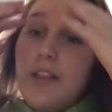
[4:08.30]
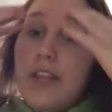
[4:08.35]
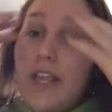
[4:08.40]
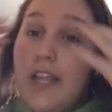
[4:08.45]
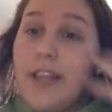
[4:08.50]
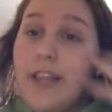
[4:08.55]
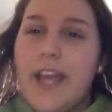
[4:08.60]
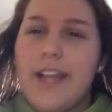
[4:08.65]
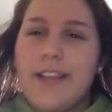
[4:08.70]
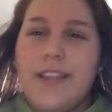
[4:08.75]

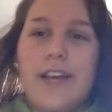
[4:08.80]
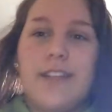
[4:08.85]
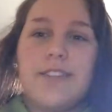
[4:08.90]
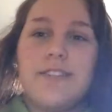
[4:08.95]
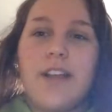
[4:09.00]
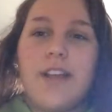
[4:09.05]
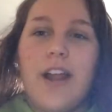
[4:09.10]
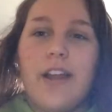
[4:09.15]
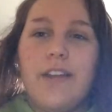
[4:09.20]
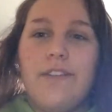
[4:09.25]
and like
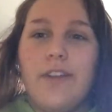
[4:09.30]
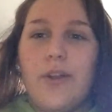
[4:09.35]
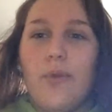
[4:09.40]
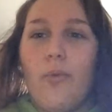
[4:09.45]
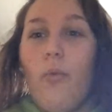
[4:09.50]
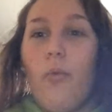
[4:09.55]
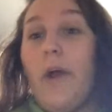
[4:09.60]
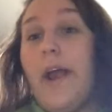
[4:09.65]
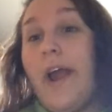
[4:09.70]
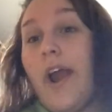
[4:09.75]
that's not
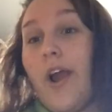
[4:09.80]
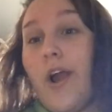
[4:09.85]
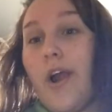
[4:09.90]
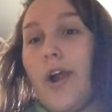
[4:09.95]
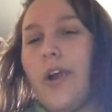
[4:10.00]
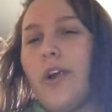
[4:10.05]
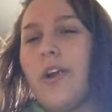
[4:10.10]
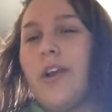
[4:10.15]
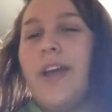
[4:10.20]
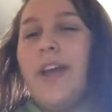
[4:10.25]
even
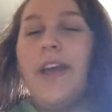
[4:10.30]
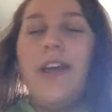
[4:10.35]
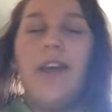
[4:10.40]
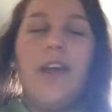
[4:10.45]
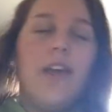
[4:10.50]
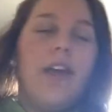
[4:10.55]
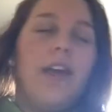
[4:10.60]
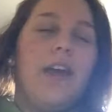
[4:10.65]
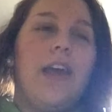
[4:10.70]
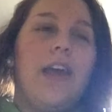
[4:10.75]
where
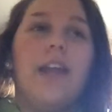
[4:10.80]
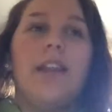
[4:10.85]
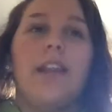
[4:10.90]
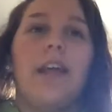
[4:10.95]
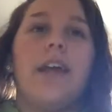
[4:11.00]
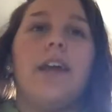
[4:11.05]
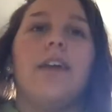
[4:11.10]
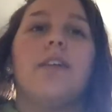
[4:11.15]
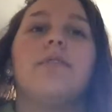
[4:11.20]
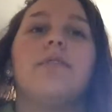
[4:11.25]
it,
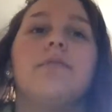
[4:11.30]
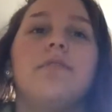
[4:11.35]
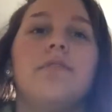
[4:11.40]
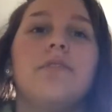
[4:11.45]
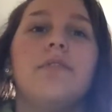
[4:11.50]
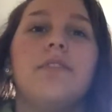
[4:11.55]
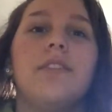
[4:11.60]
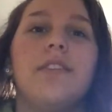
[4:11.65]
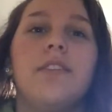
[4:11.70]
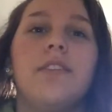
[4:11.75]
like,
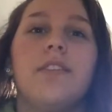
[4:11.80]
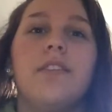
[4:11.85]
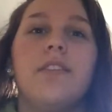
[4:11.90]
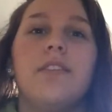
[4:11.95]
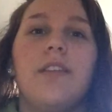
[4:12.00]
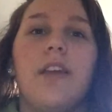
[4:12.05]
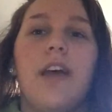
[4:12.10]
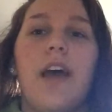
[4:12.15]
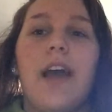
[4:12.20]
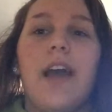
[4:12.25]

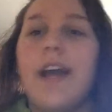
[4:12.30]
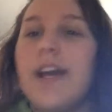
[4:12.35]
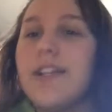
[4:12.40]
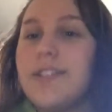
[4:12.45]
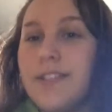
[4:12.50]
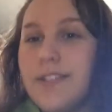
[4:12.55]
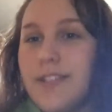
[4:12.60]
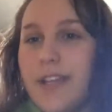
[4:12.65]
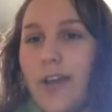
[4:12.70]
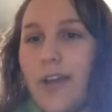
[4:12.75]
I guess
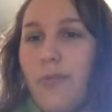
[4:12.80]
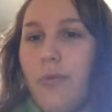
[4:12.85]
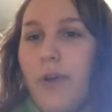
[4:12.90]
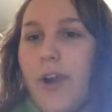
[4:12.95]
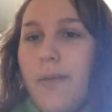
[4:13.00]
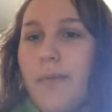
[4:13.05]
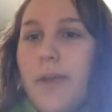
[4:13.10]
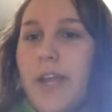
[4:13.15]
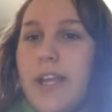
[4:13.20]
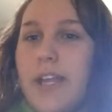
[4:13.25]
it's like
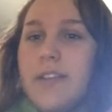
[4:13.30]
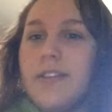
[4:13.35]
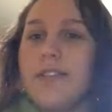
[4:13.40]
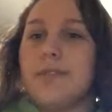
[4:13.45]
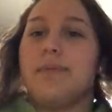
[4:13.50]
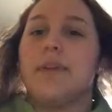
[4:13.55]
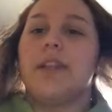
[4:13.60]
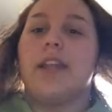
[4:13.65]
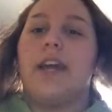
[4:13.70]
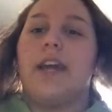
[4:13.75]
where it
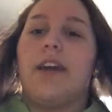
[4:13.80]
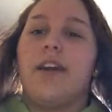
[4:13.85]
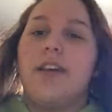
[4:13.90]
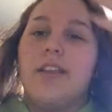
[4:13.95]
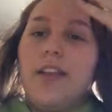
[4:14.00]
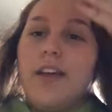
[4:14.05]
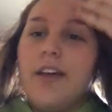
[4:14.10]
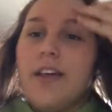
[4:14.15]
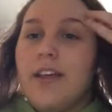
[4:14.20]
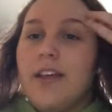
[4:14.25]
begins, but like
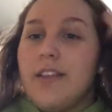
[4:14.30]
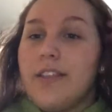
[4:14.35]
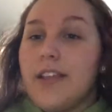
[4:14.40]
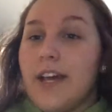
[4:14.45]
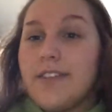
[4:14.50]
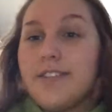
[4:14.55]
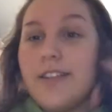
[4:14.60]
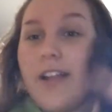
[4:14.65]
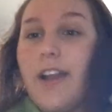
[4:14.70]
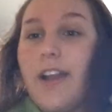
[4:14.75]

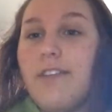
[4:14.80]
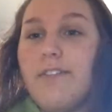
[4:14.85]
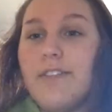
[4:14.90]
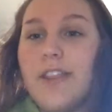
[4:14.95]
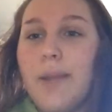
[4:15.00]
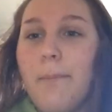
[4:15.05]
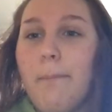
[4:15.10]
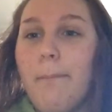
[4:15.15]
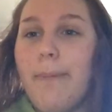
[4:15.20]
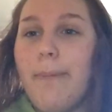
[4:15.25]
that's not
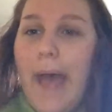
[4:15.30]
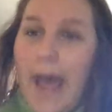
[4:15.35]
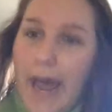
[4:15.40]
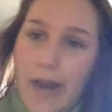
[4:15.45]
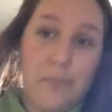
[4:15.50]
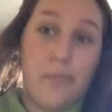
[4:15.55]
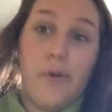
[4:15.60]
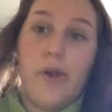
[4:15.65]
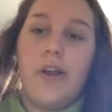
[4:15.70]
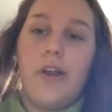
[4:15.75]
even the
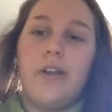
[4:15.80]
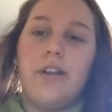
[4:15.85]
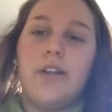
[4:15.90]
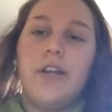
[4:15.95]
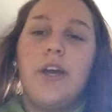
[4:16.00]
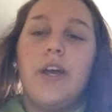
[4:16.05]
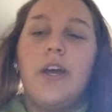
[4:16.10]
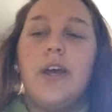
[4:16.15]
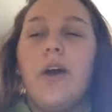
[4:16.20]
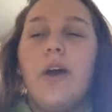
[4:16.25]
bad part.
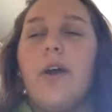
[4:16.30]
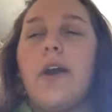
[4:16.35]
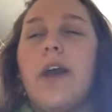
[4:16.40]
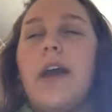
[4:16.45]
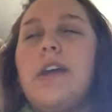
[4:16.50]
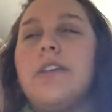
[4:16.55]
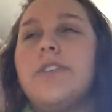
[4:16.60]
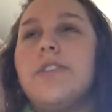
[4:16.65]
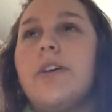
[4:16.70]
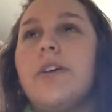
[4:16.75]

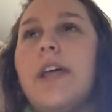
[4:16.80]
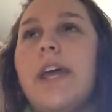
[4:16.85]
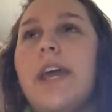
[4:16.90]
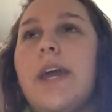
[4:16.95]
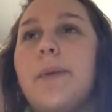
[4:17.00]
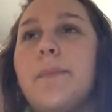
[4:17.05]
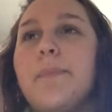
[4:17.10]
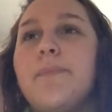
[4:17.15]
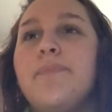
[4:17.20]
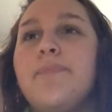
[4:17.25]
Okay, so
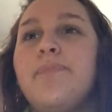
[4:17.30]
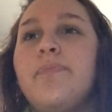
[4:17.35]
like